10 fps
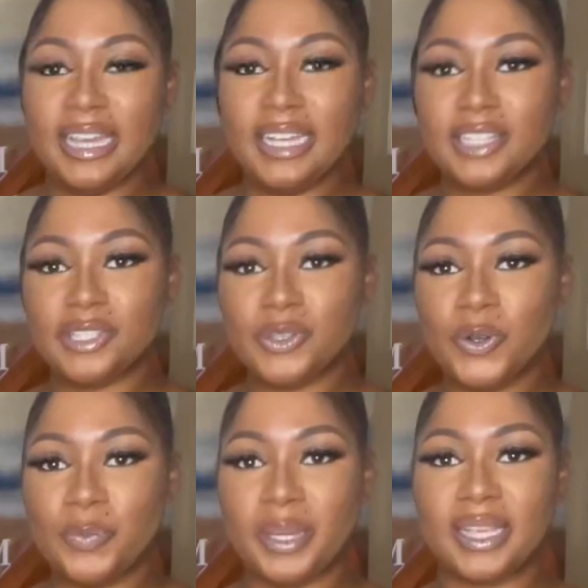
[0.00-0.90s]
It's a
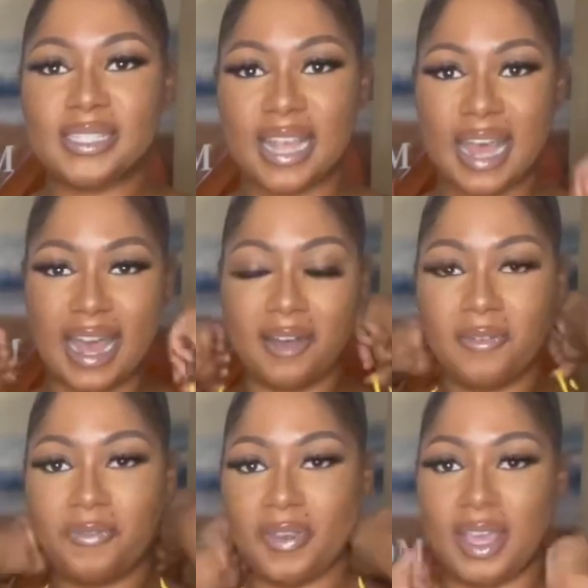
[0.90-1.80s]
two-piece
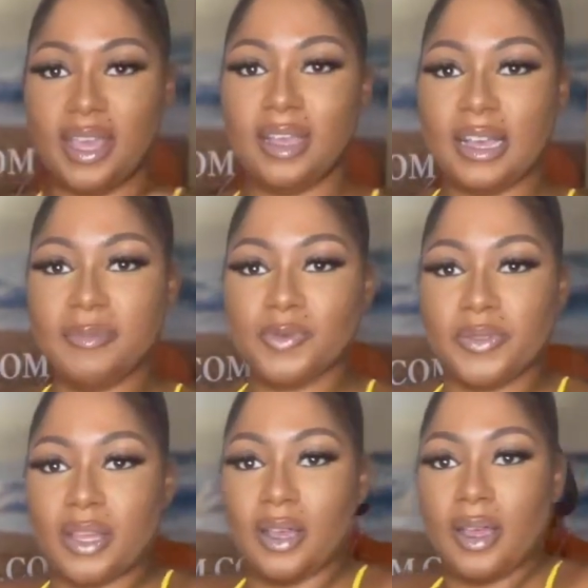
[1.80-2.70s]
outfit. It comes
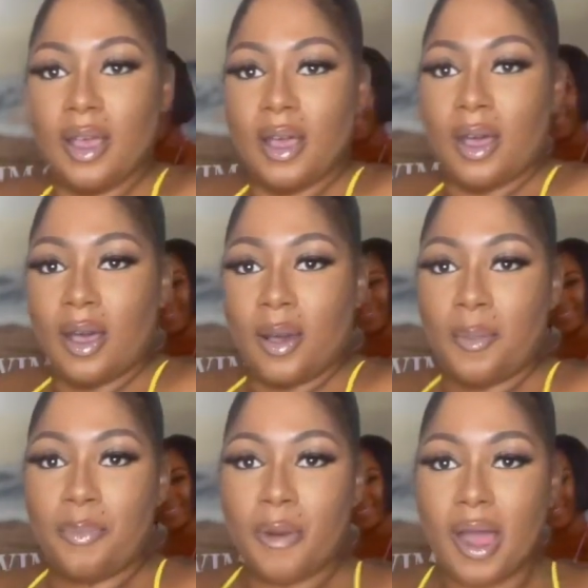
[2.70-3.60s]
with a
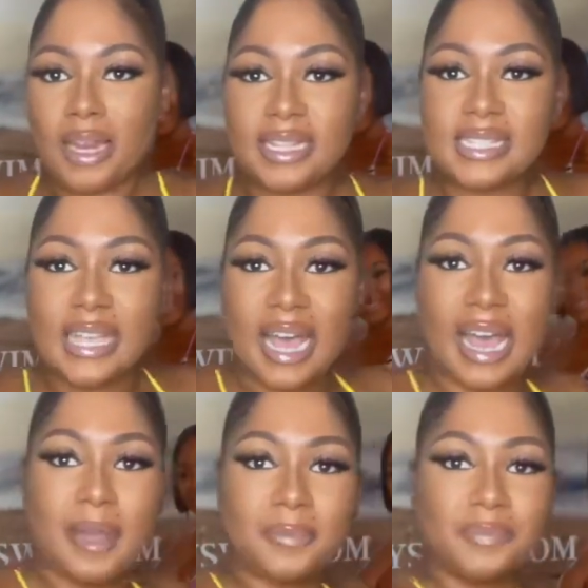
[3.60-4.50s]
bralette
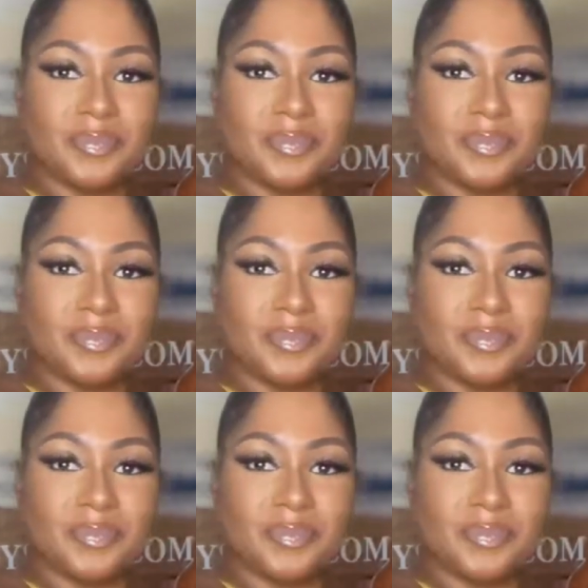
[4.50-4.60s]
top.